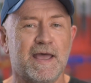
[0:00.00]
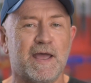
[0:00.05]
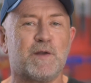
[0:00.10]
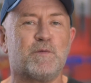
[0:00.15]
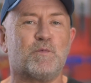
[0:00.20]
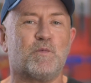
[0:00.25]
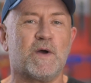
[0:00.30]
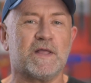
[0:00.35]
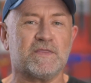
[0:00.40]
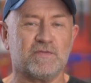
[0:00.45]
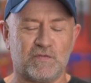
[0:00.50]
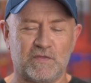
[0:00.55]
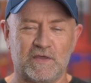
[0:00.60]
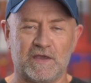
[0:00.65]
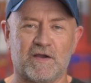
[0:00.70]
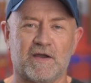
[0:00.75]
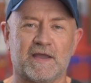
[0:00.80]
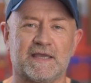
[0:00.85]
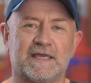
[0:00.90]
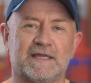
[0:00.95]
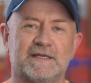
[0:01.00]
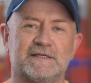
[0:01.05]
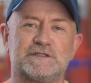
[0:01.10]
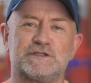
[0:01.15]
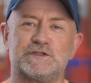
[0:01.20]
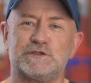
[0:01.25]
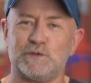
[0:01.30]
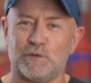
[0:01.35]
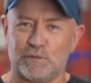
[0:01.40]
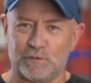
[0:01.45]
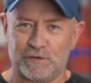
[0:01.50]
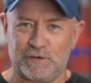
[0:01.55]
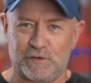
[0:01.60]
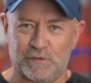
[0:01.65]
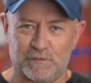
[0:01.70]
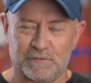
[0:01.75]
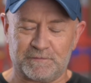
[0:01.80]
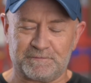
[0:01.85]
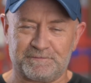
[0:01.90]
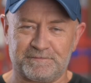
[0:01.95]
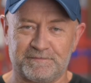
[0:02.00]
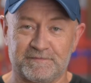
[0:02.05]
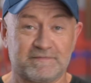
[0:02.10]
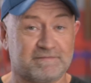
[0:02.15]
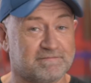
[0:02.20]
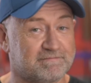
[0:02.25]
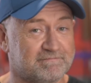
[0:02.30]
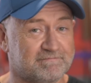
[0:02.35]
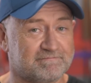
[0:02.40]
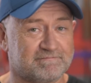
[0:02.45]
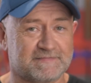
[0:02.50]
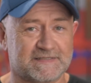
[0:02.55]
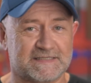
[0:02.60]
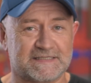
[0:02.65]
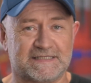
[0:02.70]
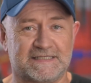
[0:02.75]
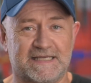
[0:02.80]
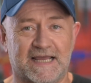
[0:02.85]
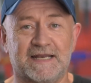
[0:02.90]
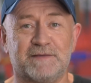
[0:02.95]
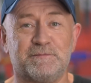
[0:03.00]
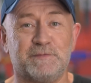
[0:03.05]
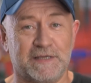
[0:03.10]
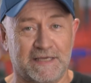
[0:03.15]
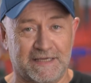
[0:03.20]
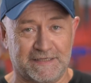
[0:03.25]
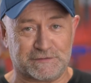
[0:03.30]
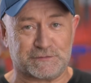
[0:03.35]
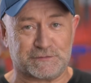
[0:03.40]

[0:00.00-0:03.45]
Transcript: And one thing I can assure you, gonna be